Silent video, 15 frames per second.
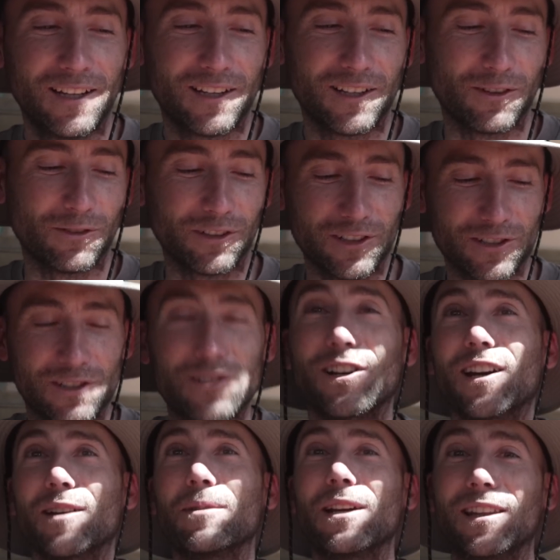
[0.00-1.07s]
you're really just
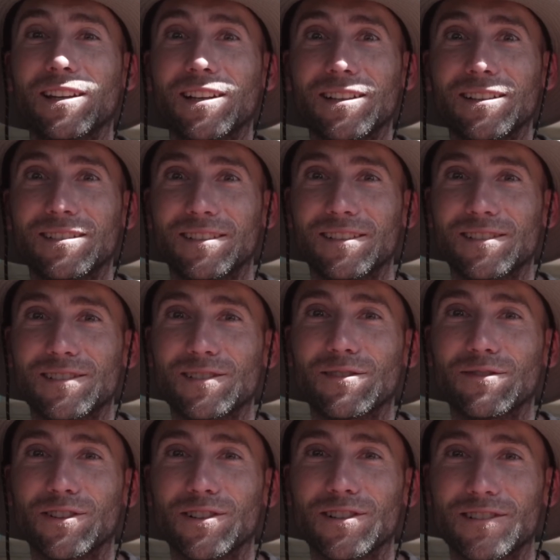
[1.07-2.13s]
trying to make things as
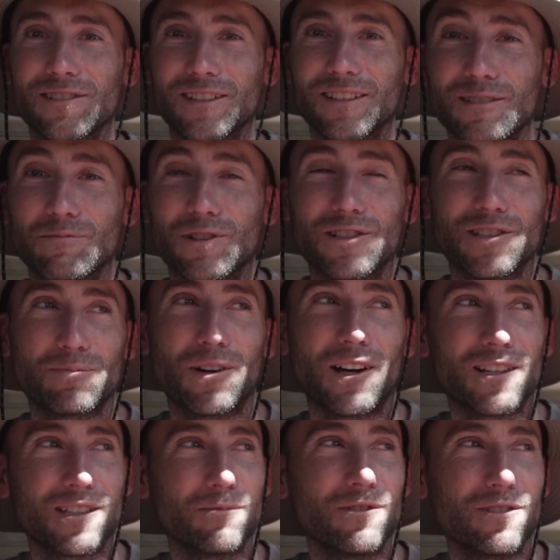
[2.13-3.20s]
diverse as much as
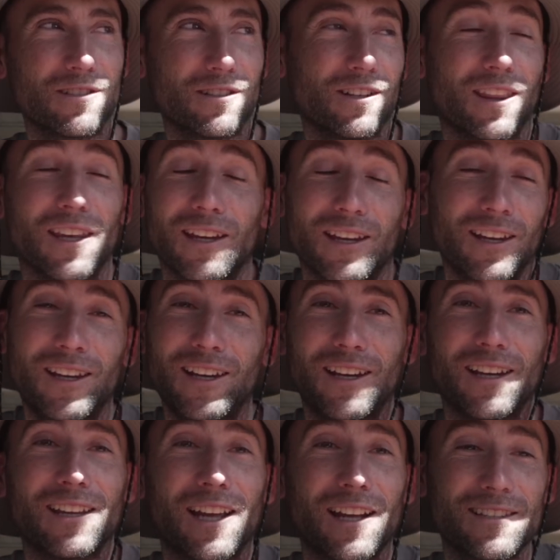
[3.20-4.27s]
possible. So I think
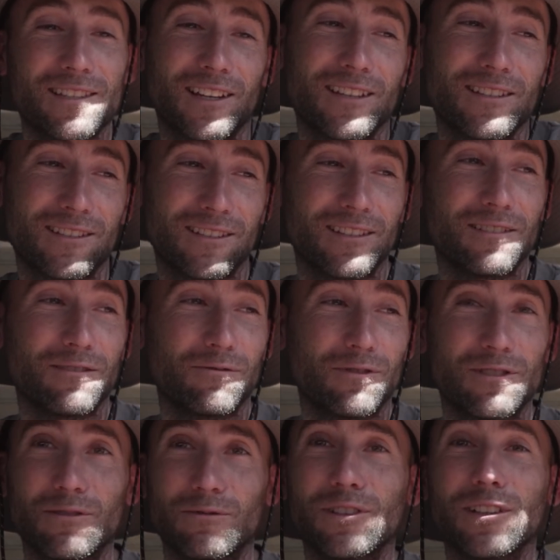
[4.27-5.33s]
in that sense, it
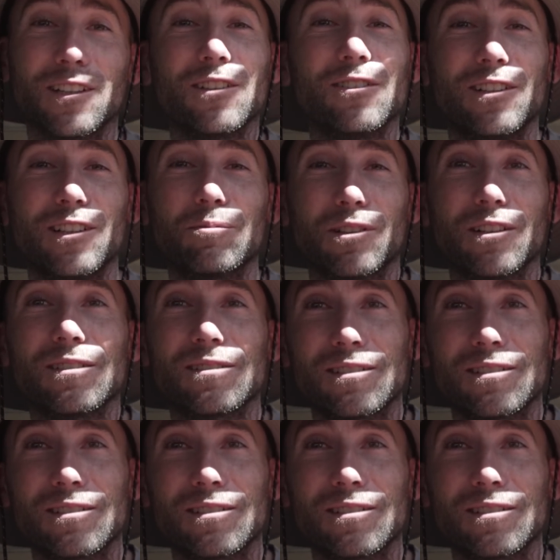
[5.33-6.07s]
was a really unique place.